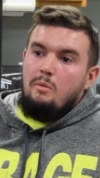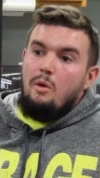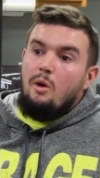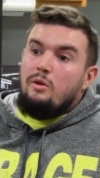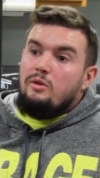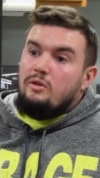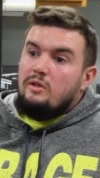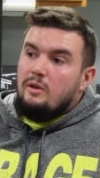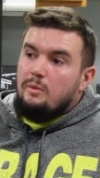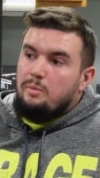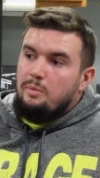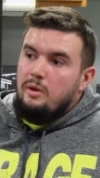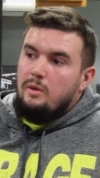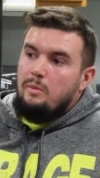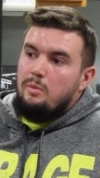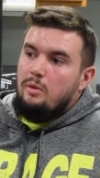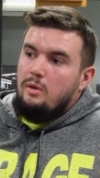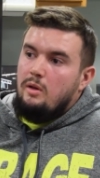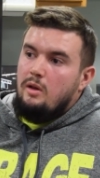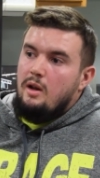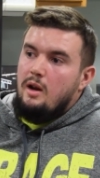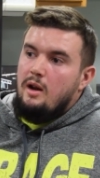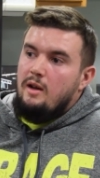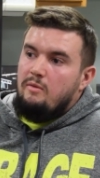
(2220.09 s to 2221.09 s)
most of the
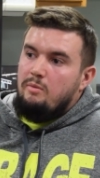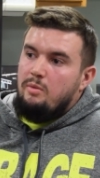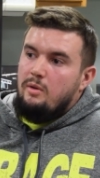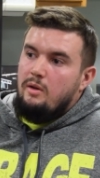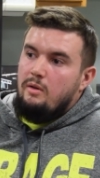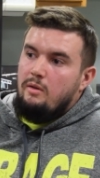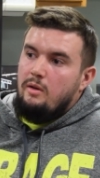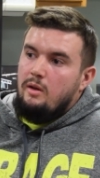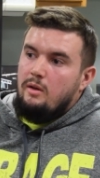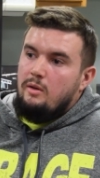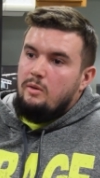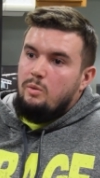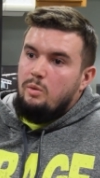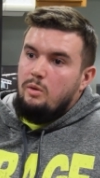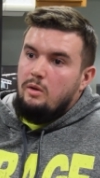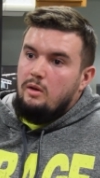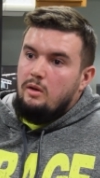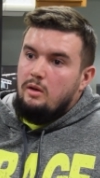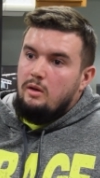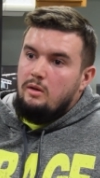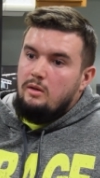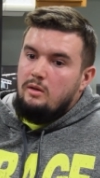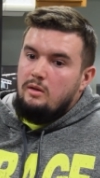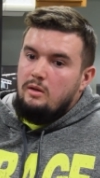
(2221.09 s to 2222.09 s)
people that I've been around
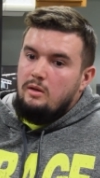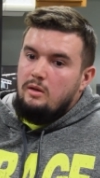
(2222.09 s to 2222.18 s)
were